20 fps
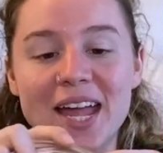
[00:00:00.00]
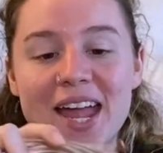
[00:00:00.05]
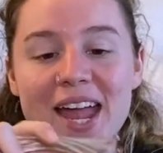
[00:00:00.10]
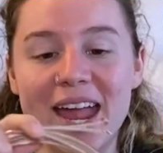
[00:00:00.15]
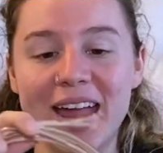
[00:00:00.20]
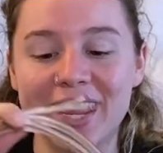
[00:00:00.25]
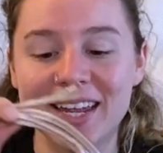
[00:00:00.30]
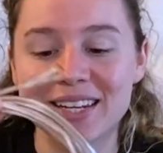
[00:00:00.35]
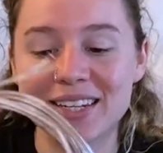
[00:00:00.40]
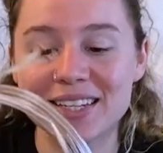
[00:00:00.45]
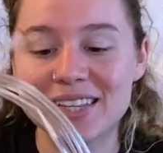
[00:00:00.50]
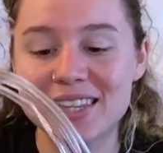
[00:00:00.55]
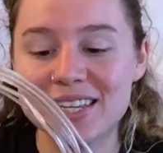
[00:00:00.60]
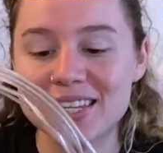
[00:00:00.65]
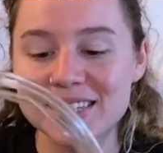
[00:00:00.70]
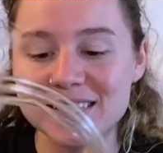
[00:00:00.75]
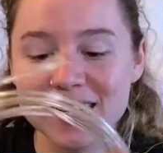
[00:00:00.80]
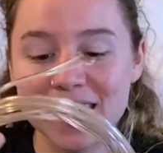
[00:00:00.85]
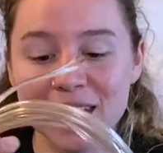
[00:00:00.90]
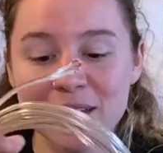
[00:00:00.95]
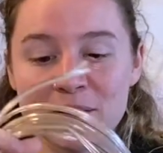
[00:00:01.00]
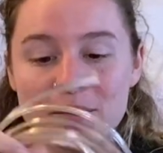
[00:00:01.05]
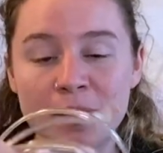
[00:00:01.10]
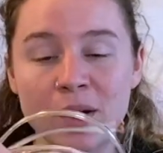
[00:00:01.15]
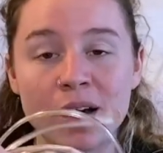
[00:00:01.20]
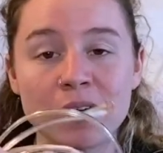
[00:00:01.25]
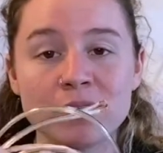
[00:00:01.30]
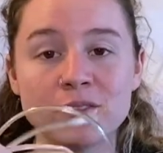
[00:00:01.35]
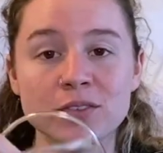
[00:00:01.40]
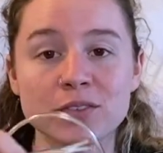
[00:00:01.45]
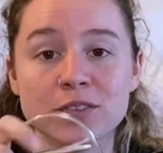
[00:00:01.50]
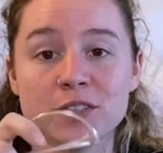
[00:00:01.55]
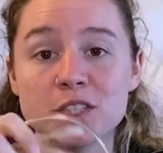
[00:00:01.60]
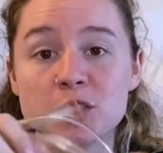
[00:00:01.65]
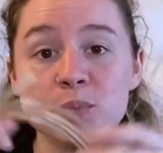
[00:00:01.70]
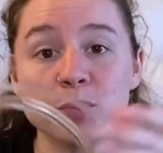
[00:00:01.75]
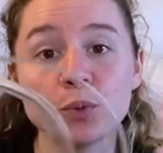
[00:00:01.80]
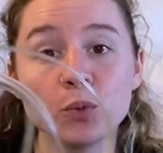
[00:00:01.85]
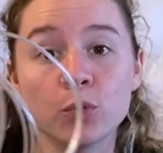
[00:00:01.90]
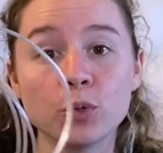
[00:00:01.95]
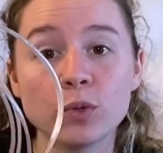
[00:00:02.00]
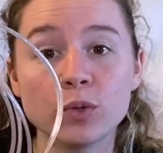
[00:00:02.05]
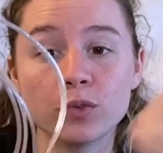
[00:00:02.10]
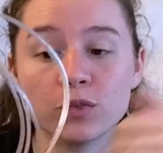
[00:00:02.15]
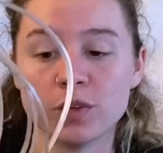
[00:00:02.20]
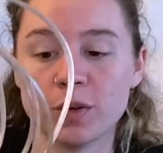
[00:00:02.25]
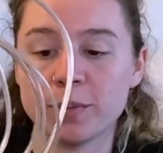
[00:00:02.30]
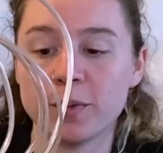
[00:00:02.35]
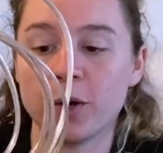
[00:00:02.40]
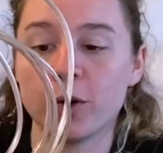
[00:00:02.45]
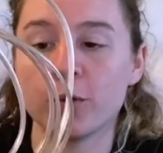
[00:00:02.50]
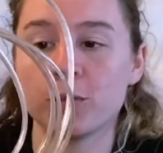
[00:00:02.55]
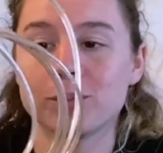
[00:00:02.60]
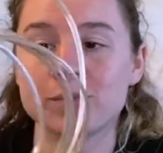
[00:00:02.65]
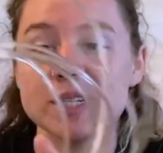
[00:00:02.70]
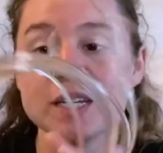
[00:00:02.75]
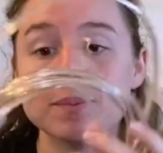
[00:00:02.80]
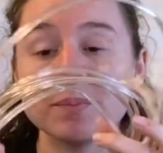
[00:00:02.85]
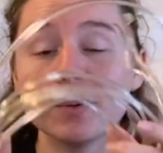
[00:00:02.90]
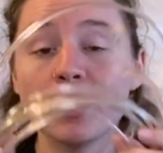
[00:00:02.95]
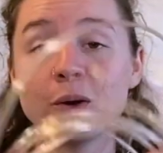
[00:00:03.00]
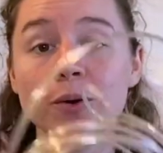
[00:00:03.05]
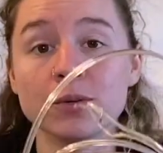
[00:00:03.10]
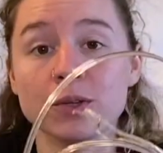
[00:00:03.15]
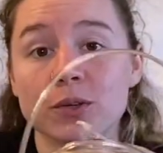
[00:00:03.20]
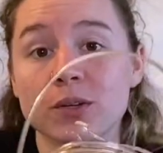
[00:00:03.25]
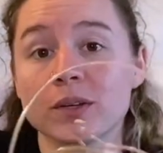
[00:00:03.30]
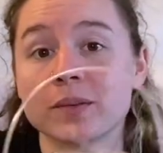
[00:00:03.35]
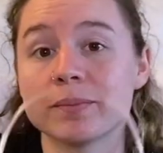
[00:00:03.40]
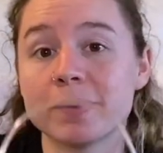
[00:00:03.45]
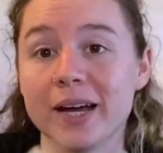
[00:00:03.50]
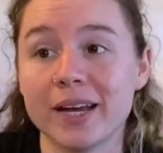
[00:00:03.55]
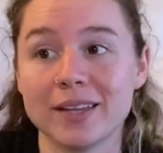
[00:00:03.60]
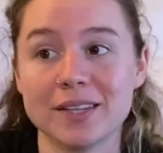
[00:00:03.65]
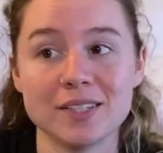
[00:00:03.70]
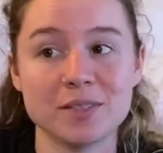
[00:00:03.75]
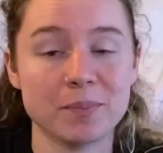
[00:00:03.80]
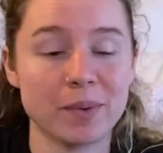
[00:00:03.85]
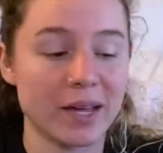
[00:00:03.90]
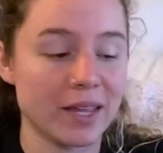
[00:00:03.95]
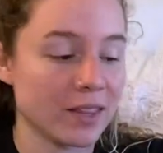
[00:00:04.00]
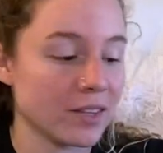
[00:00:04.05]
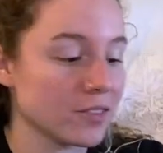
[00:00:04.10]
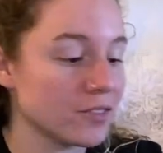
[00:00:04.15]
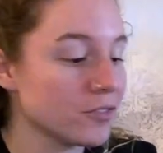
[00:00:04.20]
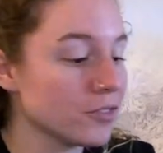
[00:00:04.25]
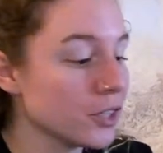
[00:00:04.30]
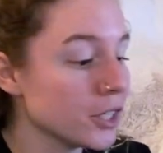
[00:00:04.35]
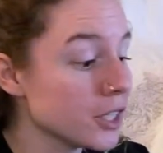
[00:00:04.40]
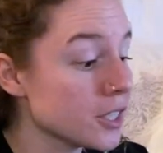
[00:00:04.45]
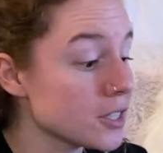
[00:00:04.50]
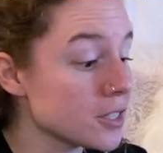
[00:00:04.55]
And this came off of a spool from Home Depot. You can buy this by the foot.